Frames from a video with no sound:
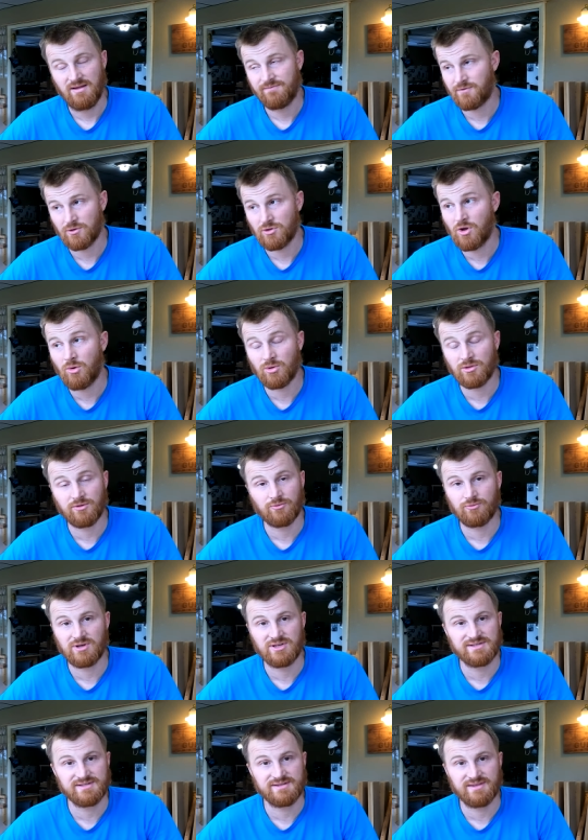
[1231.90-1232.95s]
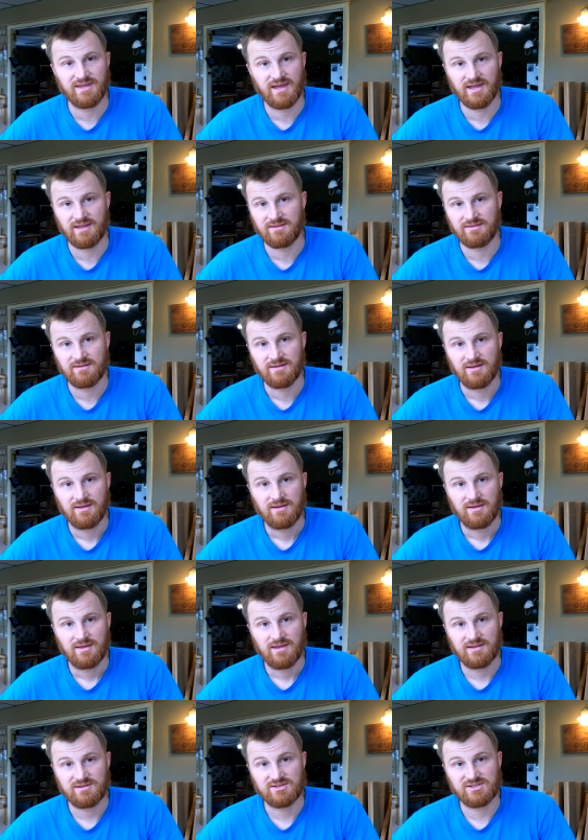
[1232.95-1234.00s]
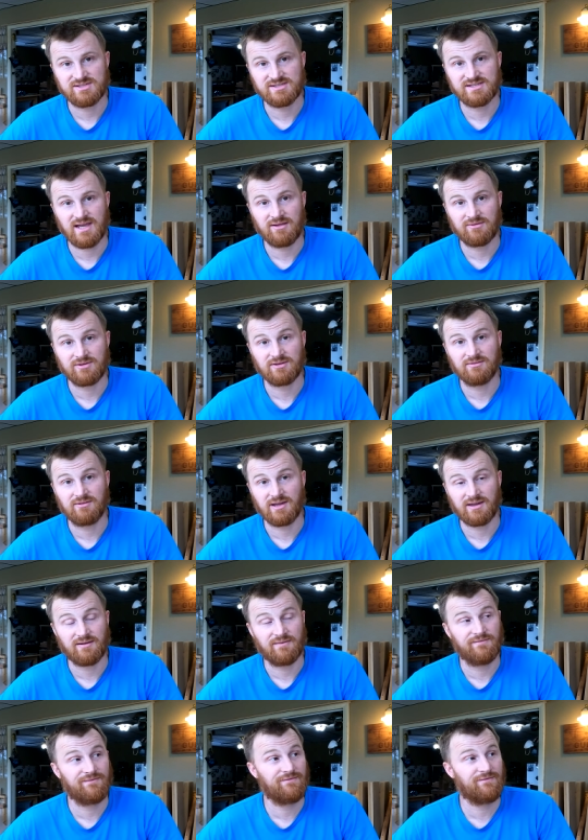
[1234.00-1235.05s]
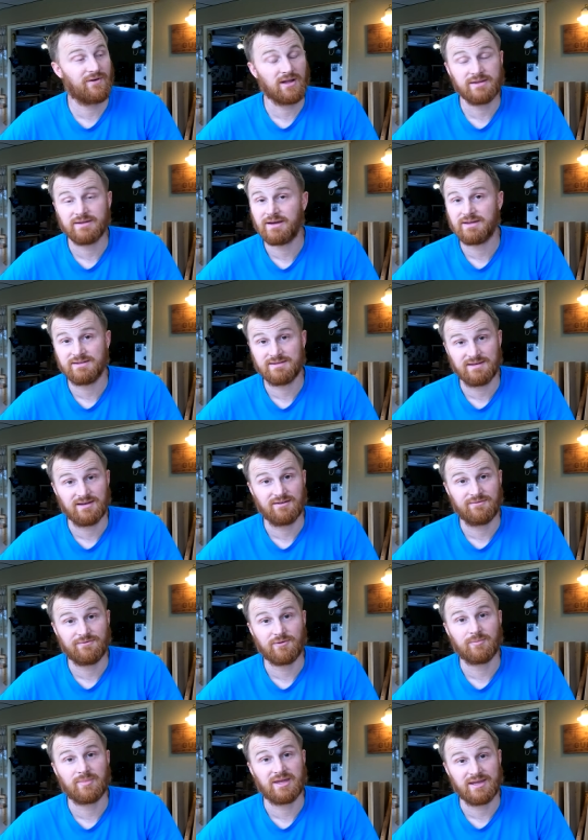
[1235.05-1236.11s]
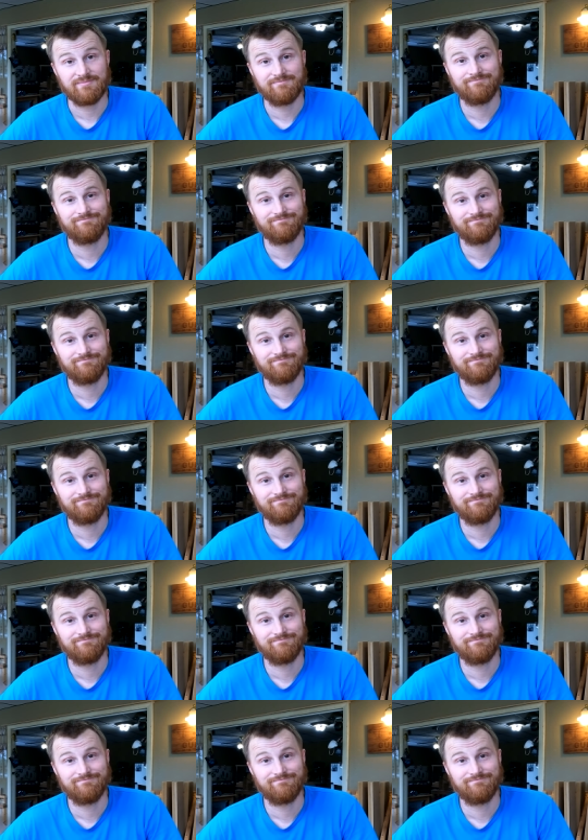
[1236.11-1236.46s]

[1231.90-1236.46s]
for no other reason than it just sounded like a fun idea for me.